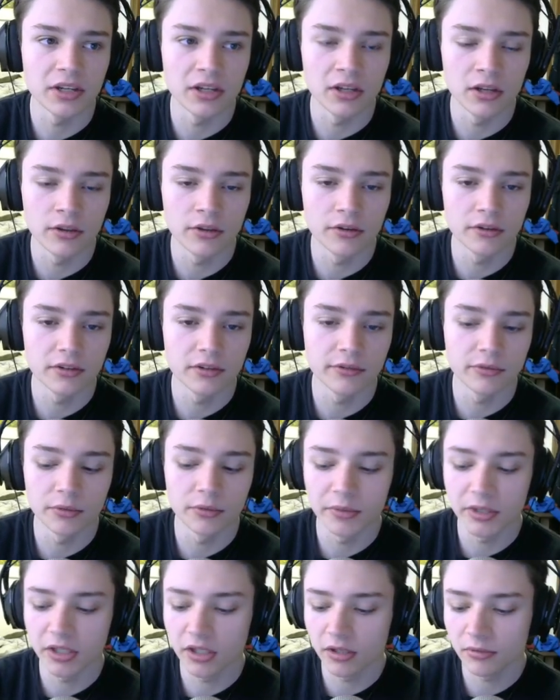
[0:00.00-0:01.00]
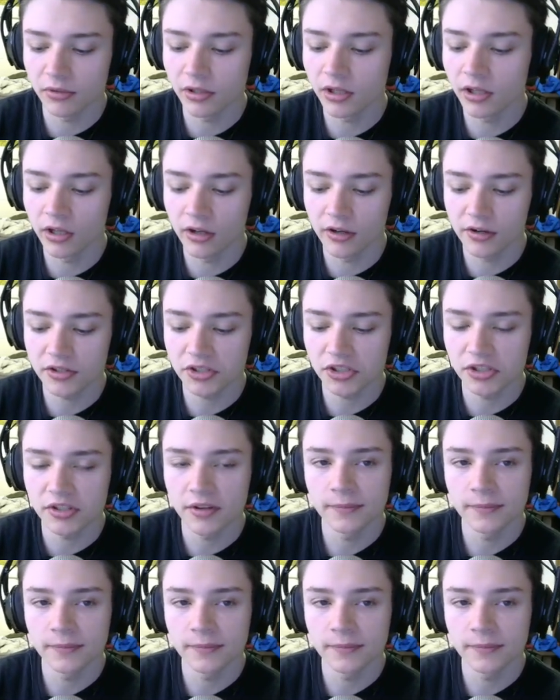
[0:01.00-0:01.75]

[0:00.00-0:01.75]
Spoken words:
either, if we're being completely honest.